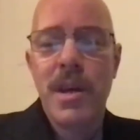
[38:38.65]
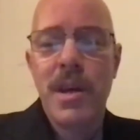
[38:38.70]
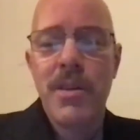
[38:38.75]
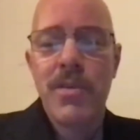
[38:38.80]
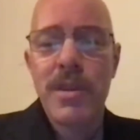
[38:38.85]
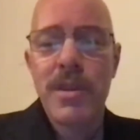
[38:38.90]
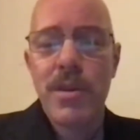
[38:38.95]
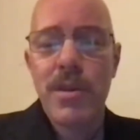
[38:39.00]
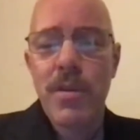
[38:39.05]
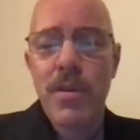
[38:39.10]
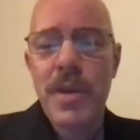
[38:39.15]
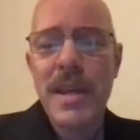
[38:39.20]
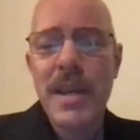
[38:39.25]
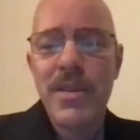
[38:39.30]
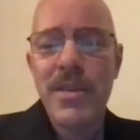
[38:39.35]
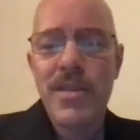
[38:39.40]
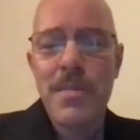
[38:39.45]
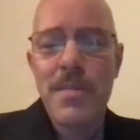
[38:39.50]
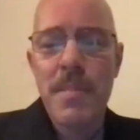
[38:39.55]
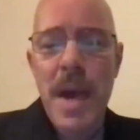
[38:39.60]
So I don't think
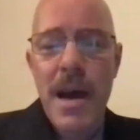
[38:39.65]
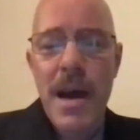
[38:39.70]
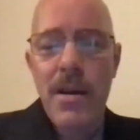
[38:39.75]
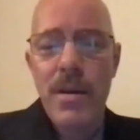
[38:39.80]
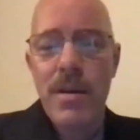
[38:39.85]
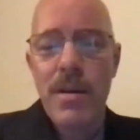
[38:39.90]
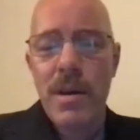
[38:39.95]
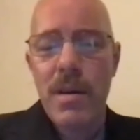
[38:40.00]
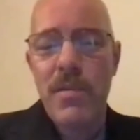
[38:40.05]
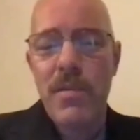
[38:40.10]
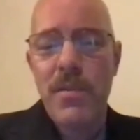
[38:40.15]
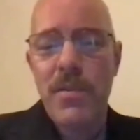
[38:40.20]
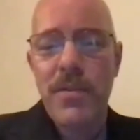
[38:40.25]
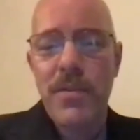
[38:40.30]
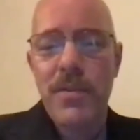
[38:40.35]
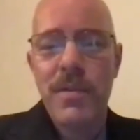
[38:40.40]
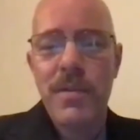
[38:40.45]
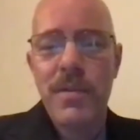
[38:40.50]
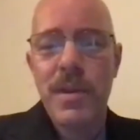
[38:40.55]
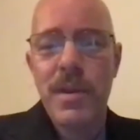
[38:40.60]
it's a matter of,
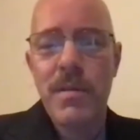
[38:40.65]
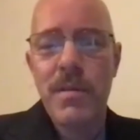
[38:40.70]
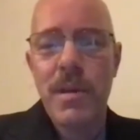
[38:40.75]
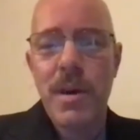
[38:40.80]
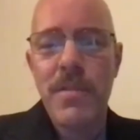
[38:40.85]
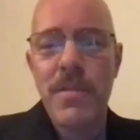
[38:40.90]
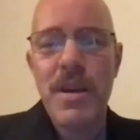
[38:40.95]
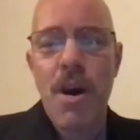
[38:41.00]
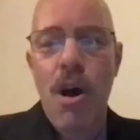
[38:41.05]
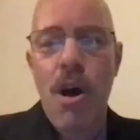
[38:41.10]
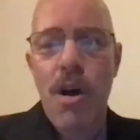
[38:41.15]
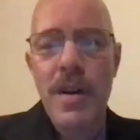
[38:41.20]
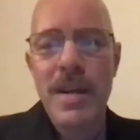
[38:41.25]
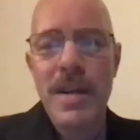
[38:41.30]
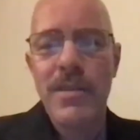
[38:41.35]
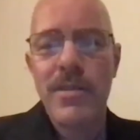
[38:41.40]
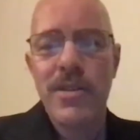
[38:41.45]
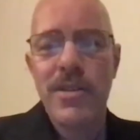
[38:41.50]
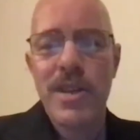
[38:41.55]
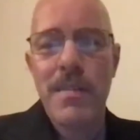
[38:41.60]
of the
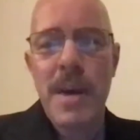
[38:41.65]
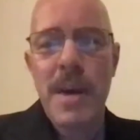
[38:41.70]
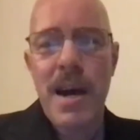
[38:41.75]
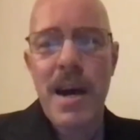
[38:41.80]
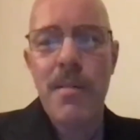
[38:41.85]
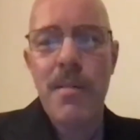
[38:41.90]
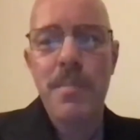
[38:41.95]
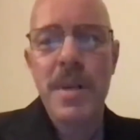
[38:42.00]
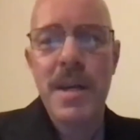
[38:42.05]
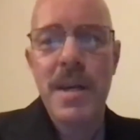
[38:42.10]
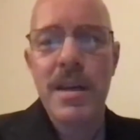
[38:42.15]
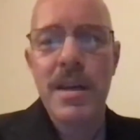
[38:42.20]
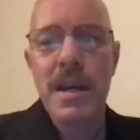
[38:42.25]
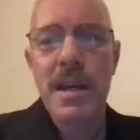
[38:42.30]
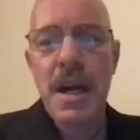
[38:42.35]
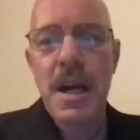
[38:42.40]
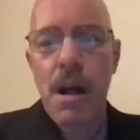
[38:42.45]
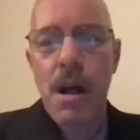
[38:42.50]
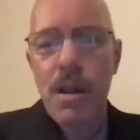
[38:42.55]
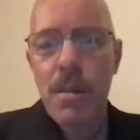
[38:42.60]
audience somehow being
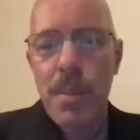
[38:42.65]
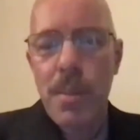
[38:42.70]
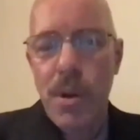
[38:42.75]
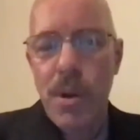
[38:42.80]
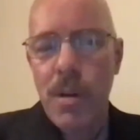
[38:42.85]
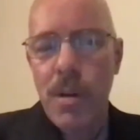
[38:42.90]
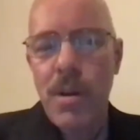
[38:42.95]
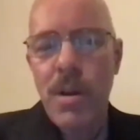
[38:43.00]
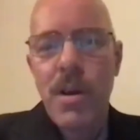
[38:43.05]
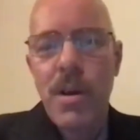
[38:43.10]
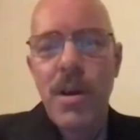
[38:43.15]
gullible.